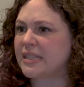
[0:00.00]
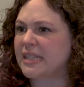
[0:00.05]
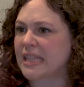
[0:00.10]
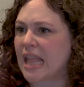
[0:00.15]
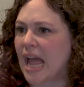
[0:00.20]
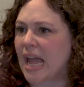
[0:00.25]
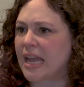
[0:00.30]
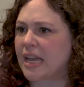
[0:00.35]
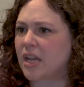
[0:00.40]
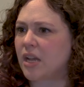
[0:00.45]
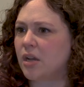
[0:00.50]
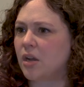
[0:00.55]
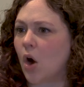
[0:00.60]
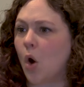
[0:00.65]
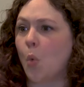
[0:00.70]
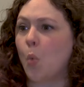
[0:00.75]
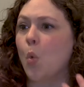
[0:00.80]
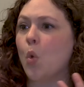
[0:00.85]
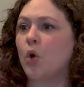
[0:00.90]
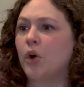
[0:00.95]
like a
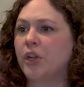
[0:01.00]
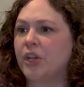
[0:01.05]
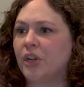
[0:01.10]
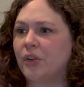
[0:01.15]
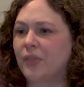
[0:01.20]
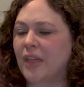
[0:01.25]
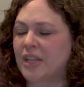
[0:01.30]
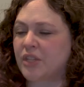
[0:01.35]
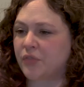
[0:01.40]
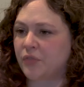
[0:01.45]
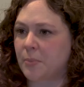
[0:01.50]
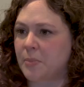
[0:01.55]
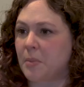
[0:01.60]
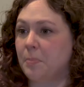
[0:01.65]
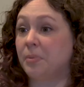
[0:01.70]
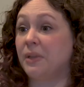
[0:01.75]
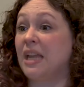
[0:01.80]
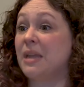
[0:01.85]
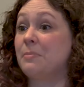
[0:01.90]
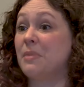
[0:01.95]
warrior. That's from the
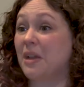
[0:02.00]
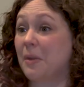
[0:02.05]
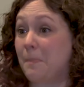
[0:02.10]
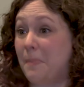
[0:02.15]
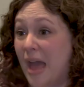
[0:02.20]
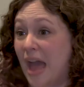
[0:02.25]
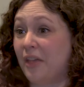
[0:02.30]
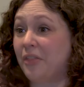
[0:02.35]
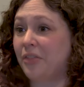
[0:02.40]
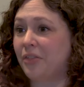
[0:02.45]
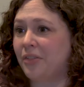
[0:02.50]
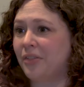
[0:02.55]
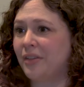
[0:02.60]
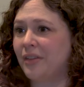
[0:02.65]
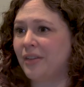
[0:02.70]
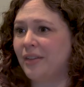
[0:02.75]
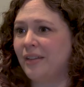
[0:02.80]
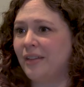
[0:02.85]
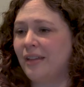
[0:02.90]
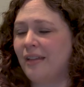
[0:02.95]
play Macbeth.
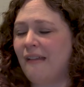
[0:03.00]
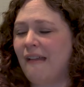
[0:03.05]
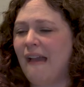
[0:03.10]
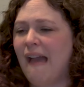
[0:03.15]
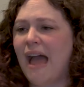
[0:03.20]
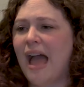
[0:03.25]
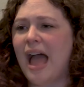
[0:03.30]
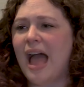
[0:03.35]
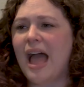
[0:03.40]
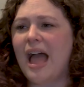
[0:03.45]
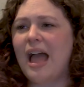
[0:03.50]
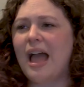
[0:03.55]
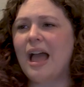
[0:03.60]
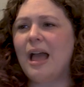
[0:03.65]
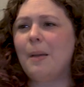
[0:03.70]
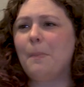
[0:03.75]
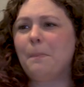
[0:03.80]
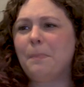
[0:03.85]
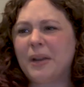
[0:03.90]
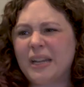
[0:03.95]

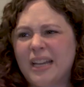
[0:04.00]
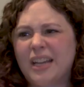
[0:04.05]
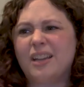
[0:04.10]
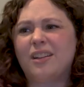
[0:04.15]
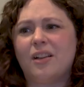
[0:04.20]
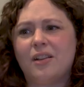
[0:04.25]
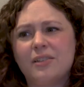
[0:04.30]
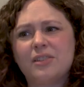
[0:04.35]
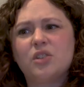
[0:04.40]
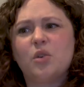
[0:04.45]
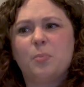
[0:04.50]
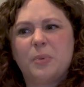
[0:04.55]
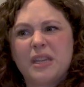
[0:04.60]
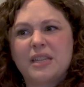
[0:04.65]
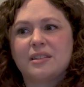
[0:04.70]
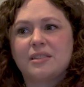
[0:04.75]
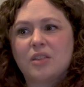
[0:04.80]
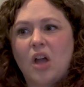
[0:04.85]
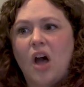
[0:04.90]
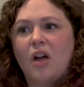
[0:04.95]
But it could also be
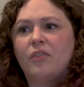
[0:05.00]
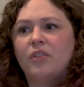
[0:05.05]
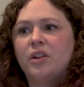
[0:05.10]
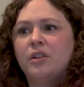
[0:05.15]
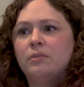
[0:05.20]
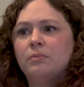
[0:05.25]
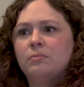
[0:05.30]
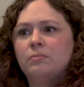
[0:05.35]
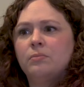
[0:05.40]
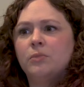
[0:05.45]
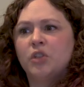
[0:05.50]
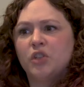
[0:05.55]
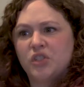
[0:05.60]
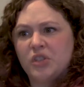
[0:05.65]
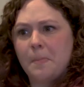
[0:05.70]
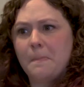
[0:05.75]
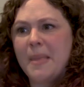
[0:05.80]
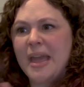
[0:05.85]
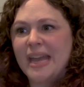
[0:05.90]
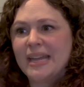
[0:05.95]
sovereign. You're
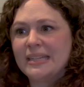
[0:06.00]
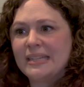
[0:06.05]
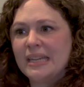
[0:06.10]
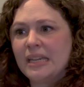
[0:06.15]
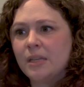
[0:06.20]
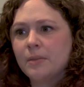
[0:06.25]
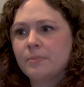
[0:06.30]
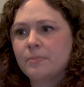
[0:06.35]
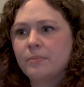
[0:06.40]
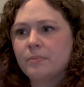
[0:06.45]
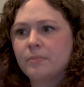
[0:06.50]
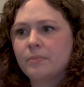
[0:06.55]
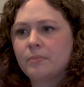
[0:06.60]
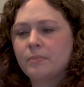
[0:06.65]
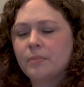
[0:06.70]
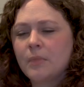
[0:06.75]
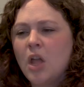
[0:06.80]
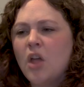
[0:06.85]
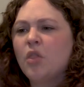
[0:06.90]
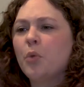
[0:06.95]
demanding.
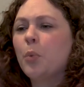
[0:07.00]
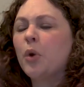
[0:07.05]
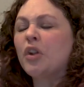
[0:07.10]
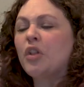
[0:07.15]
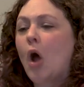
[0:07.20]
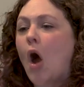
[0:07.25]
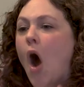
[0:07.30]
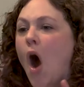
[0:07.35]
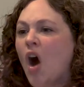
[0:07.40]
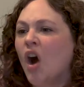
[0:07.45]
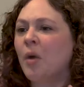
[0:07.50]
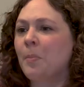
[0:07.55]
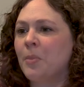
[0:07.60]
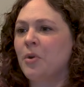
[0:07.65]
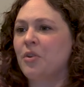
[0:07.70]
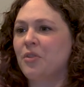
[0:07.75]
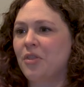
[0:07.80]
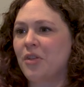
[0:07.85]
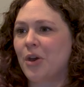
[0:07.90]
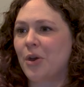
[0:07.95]
The word
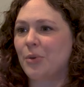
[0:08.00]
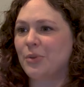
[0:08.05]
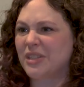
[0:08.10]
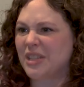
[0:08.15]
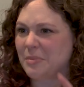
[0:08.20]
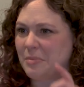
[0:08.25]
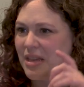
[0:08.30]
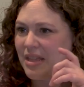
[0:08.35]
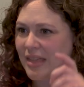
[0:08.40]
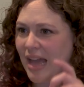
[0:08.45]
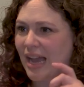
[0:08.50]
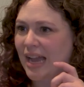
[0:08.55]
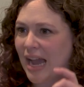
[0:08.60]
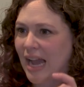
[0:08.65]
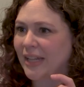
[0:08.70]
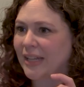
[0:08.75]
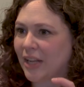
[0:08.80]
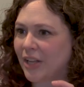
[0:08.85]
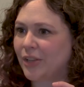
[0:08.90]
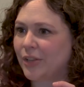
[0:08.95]
armor, though, to me, that
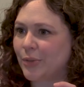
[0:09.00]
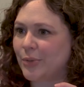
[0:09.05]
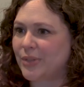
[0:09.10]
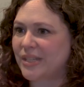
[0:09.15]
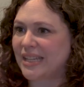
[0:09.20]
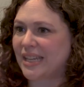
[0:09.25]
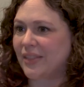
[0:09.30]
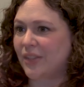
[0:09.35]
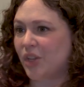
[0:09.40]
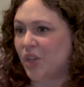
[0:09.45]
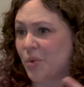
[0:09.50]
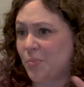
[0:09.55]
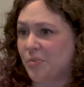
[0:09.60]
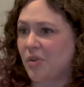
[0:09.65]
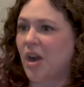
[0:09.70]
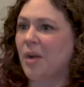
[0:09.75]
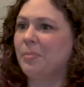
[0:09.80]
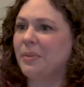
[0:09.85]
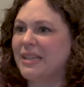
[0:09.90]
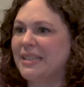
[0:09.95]
kind of clues in that you're
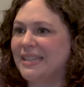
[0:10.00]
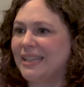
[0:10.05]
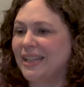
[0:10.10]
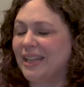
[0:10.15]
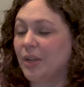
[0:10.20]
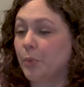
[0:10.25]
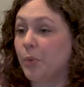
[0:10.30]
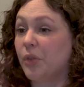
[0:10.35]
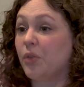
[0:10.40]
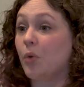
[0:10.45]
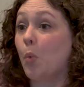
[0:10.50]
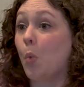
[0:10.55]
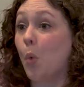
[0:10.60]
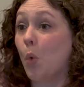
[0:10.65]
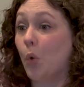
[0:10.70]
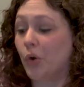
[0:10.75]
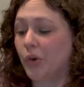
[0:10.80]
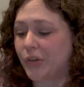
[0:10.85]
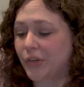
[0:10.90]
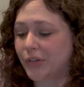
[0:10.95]
probably dealing with a
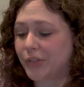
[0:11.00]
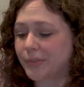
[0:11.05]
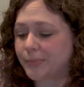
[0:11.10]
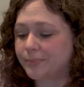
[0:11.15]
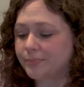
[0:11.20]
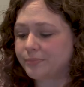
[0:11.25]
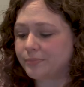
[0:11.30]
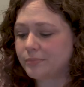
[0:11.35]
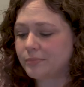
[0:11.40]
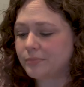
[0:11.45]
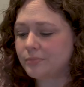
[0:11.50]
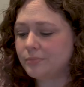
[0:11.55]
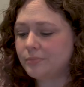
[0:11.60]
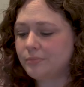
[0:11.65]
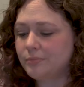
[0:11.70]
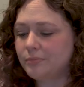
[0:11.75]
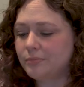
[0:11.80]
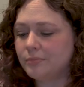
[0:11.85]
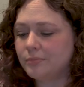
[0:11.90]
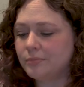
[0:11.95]
warrior.
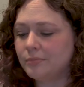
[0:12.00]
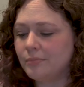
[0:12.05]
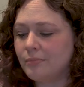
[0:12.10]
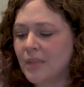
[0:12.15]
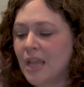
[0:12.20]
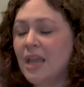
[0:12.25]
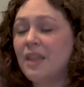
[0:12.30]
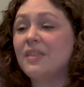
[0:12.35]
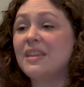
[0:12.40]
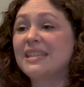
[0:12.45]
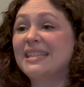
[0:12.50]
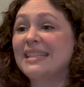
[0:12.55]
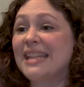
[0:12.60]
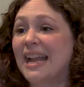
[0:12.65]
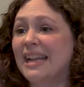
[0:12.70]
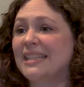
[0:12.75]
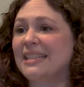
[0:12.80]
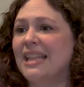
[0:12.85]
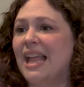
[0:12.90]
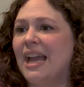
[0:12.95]
This
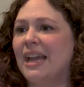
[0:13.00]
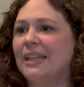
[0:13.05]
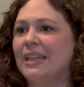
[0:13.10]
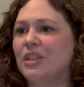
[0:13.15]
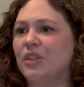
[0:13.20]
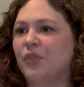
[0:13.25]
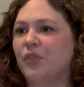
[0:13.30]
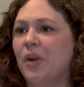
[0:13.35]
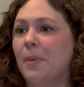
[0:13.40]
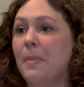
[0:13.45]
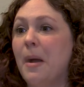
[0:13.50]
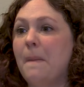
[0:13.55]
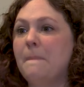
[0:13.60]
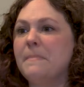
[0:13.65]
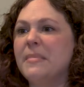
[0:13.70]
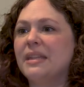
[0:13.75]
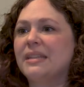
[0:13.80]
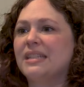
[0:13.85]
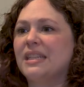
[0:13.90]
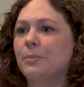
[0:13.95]
next line is from A
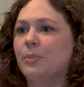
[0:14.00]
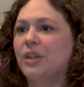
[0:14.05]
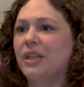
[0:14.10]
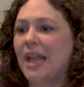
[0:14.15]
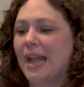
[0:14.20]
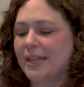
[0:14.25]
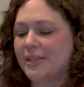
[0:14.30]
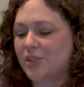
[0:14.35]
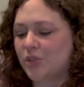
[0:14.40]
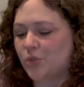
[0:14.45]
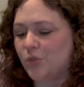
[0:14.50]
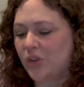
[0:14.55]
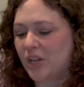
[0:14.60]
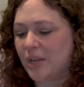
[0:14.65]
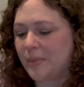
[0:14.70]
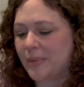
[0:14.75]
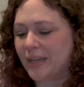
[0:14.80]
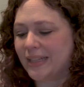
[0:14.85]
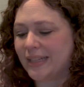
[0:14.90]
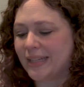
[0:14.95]
Midsummer Night's Dream,
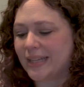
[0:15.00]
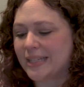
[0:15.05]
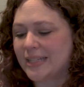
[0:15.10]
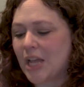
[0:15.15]
and it is,